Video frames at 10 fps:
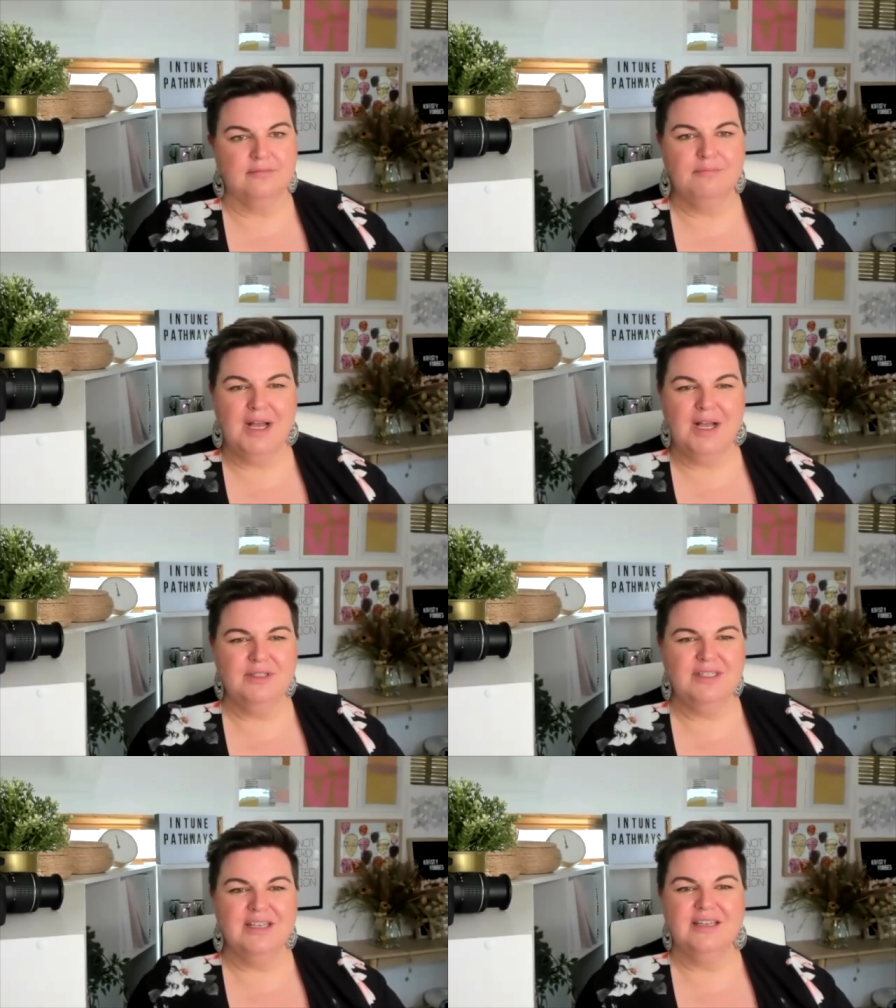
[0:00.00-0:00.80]

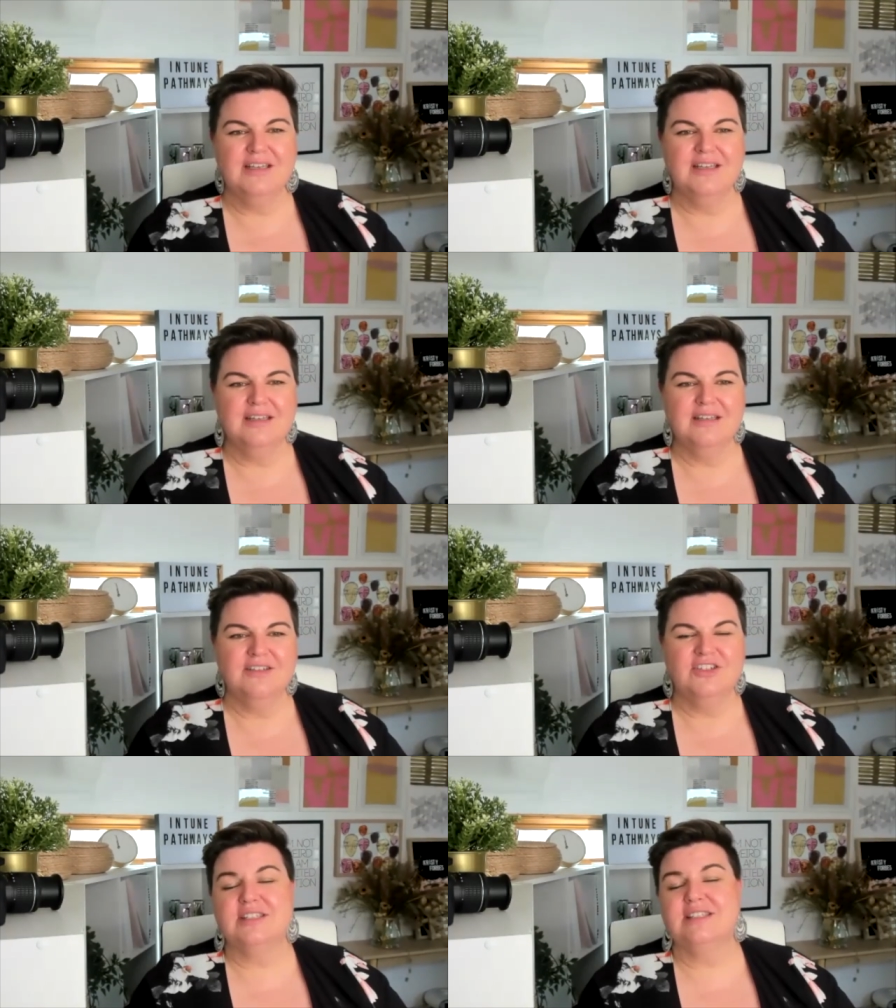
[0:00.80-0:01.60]
Mums,
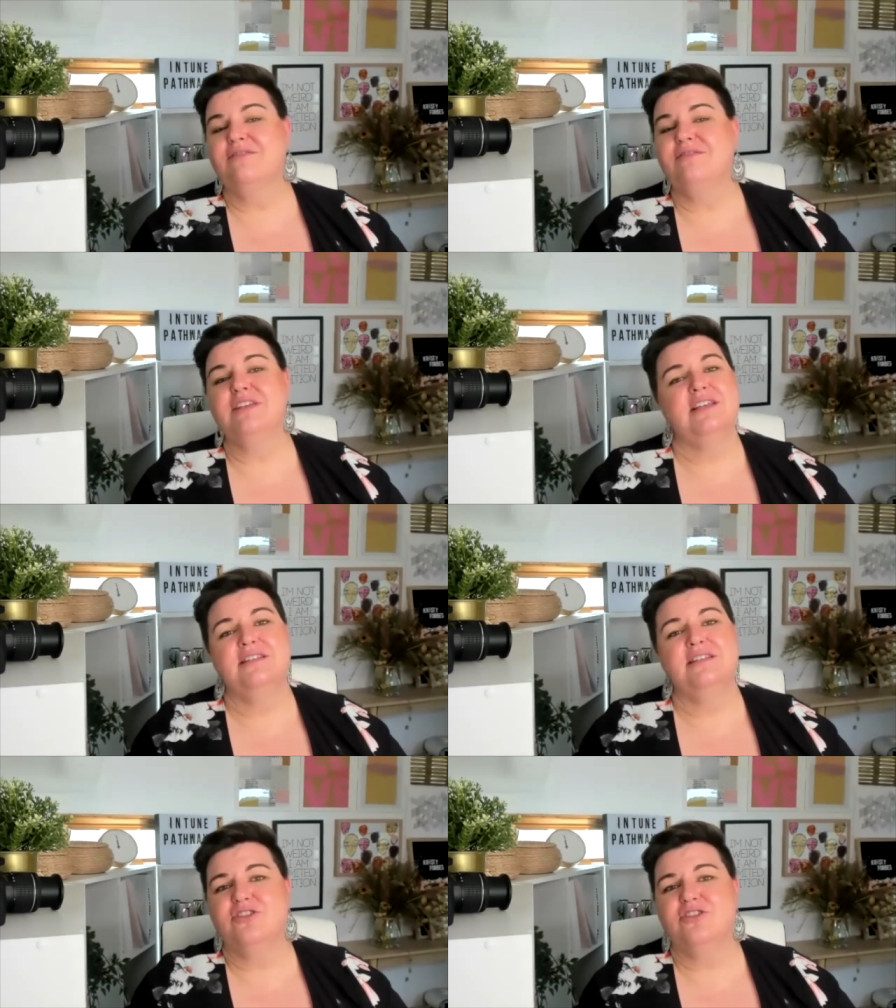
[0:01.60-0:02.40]
just love your
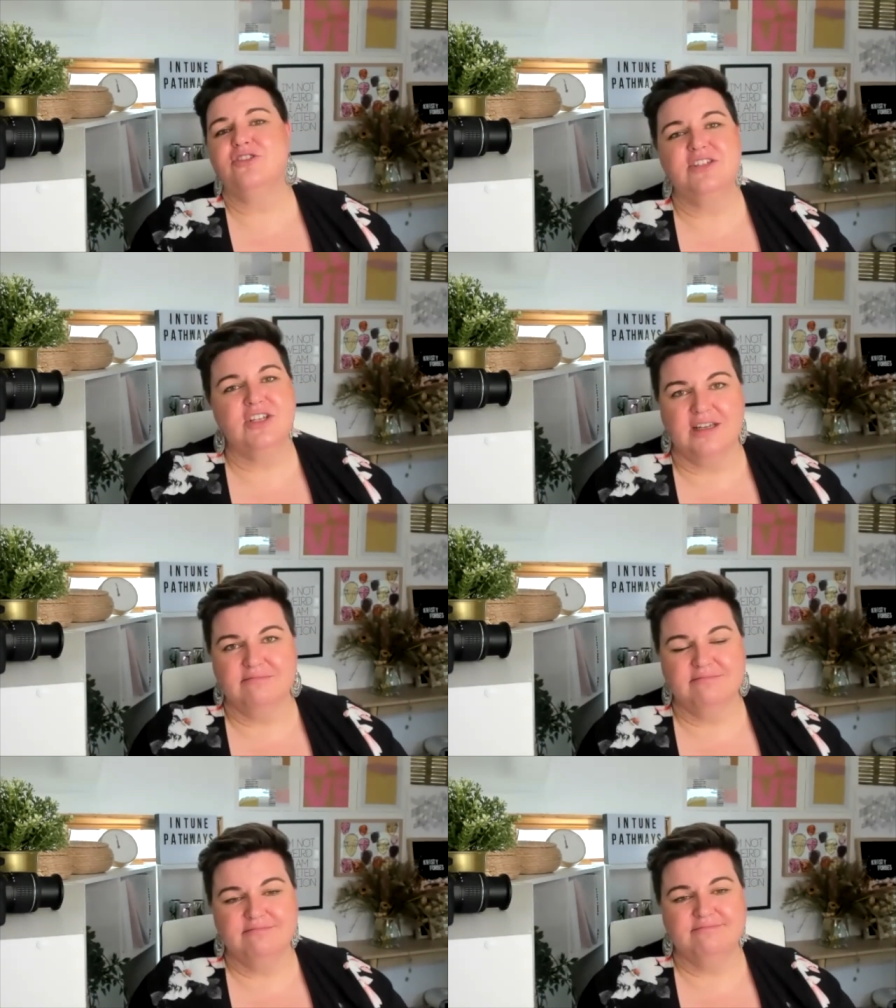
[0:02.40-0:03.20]
kids and trust your
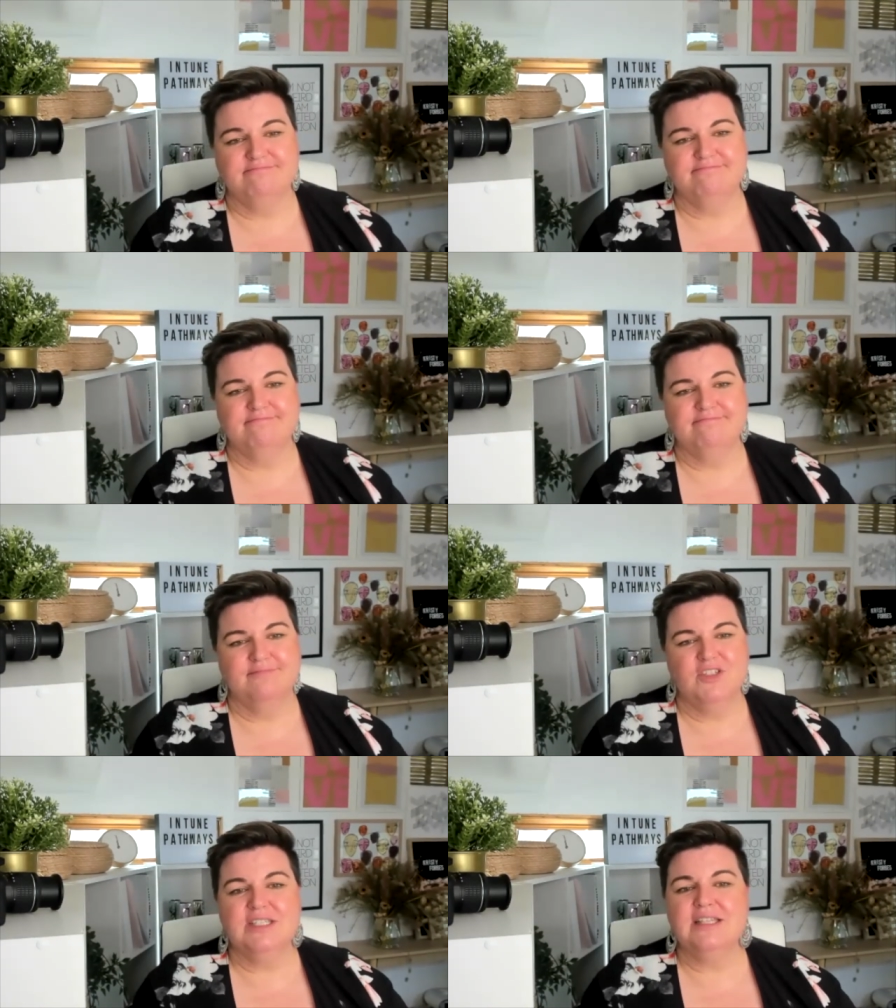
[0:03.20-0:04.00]
gut.
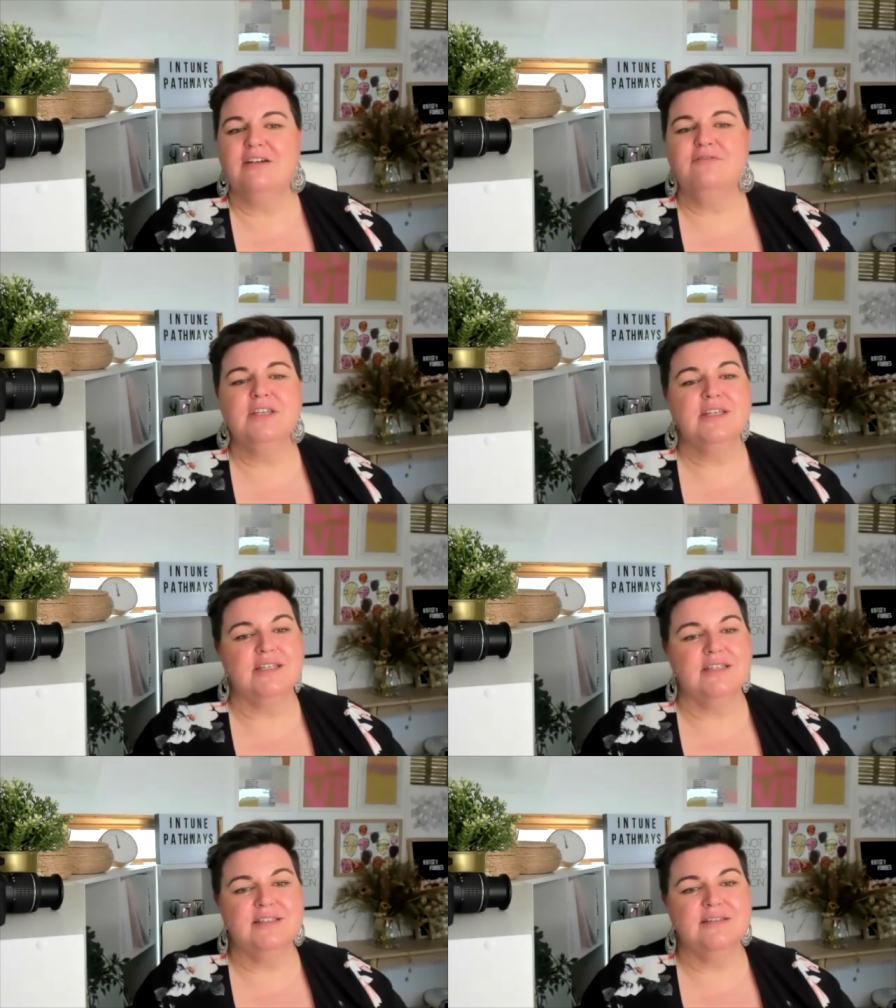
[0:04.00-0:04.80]
Just love your
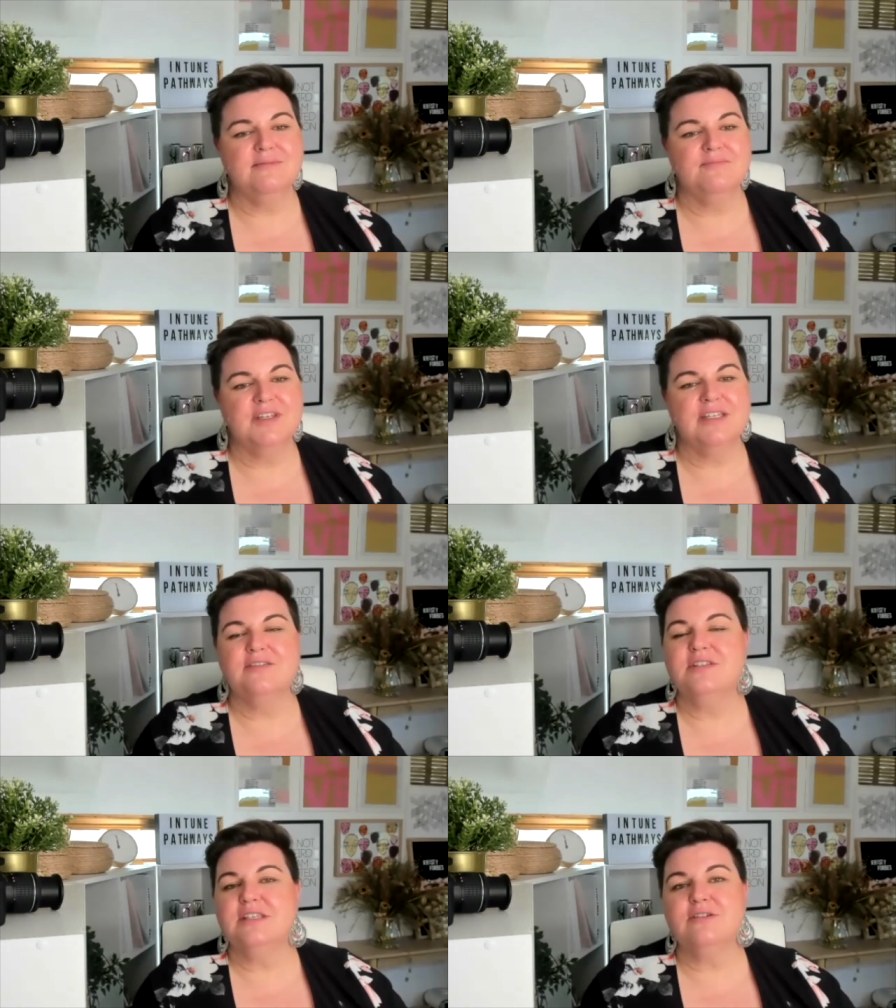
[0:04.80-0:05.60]
kids and
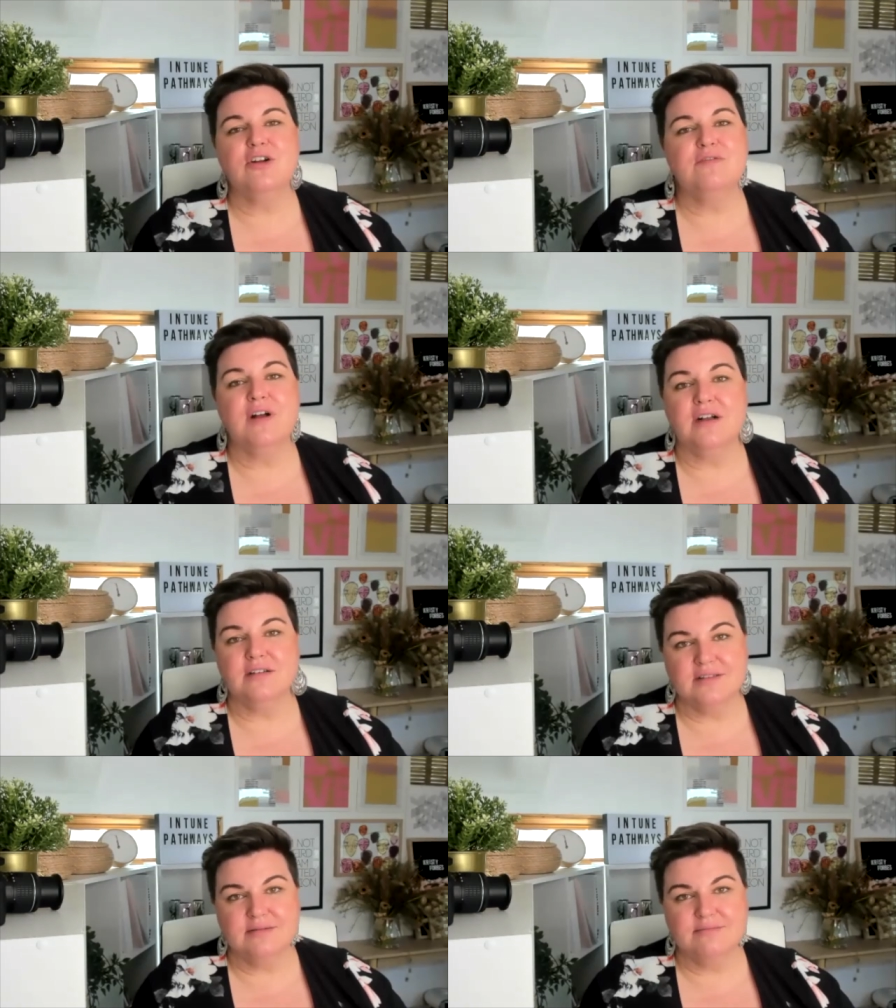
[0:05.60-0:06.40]
give zero
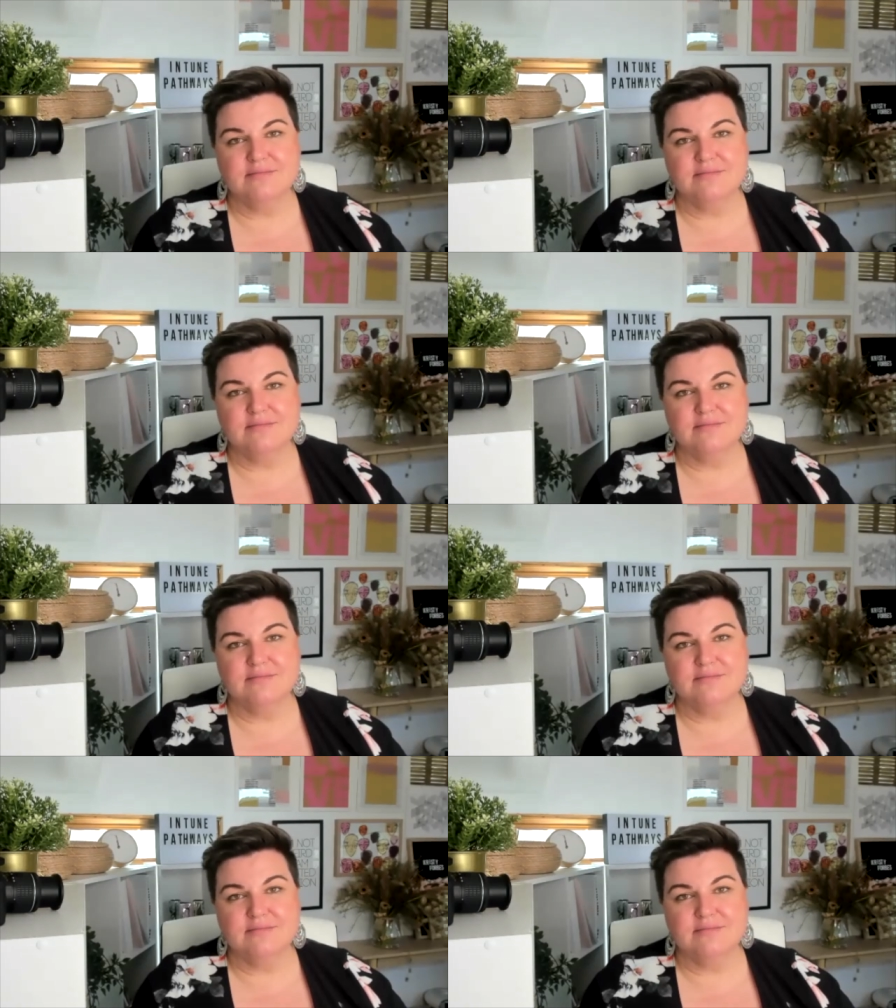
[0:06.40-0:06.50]
fucks.